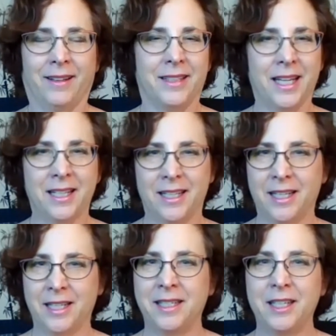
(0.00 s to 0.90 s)
take a
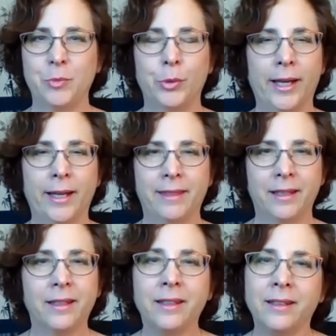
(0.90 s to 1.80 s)
nice deep breath
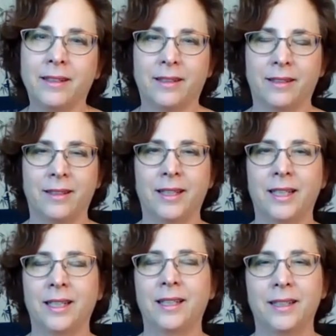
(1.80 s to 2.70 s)
in. And
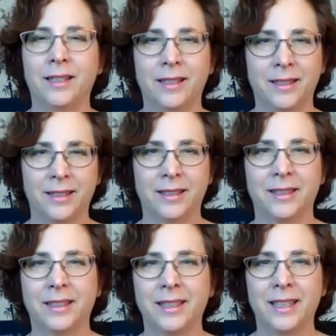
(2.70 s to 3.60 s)

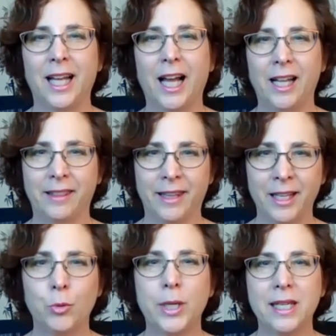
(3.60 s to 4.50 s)
I
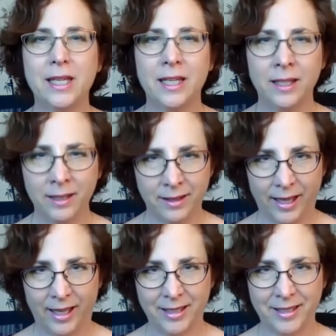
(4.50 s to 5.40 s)
think we needed
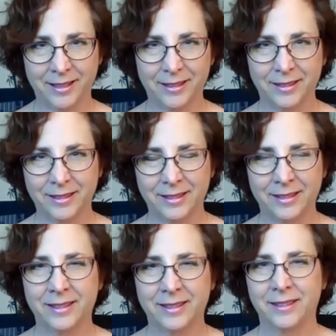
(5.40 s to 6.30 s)
that.
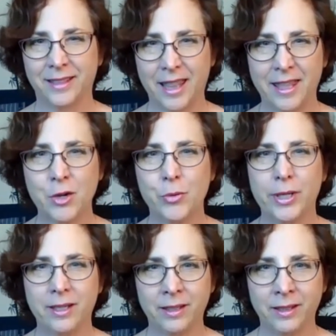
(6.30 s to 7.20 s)
I think
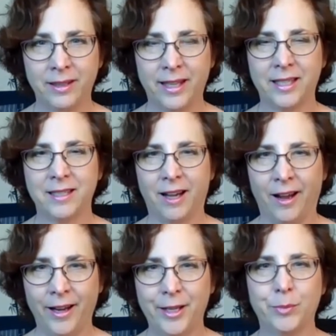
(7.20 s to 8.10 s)
we needed that
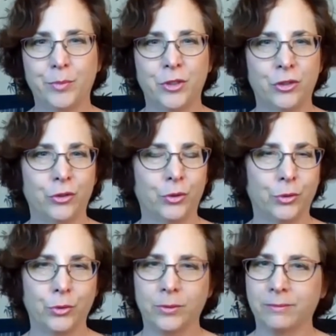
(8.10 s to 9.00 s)
time
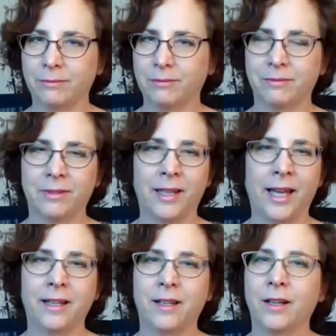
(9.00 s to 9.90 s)
to
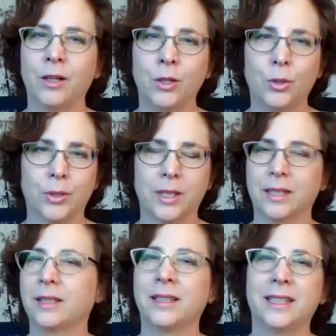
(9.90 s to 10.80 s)
let go
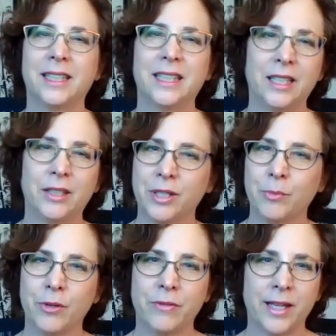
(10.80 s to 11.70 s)
of
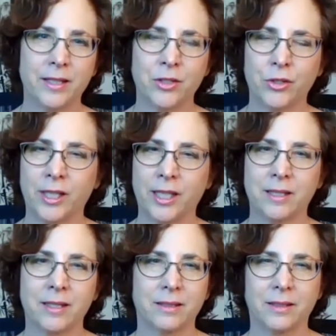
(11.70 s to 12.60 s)
some of that
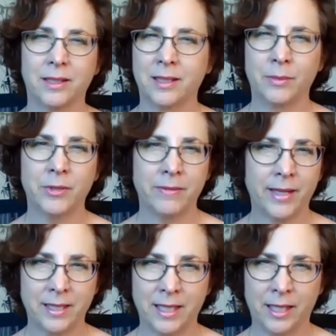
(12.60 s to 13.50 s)
stress and some of
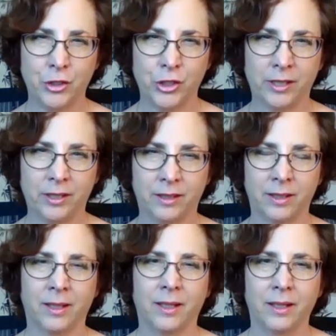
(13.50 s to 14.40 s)
that tension
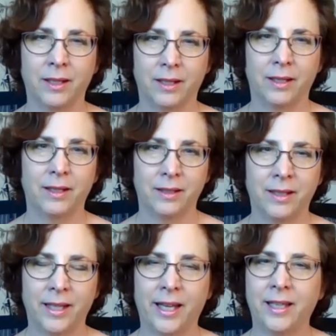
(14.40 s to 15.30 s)

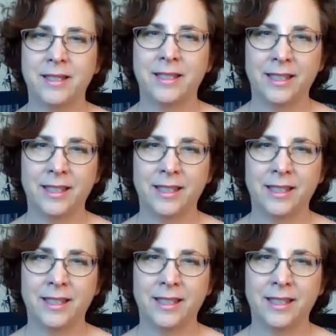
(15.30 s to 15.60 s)
that